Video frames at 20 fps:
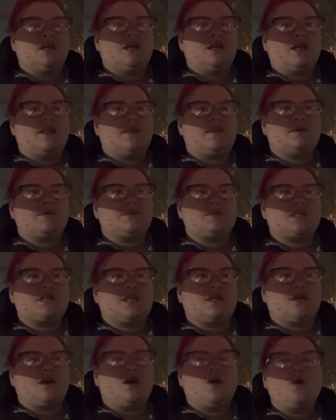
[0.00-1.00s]
And then I was
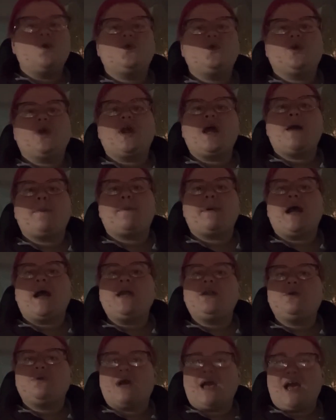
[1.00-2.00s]
like, oh crap, I
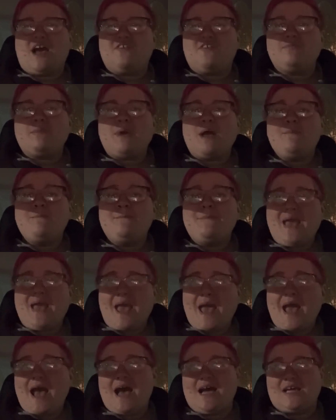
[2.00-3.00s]
don't have my
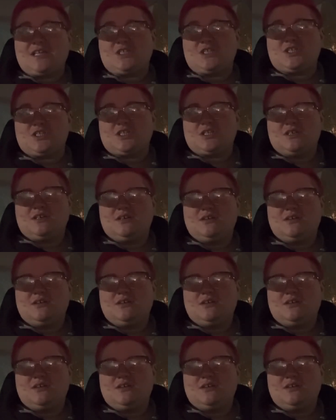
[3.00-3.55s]
badge.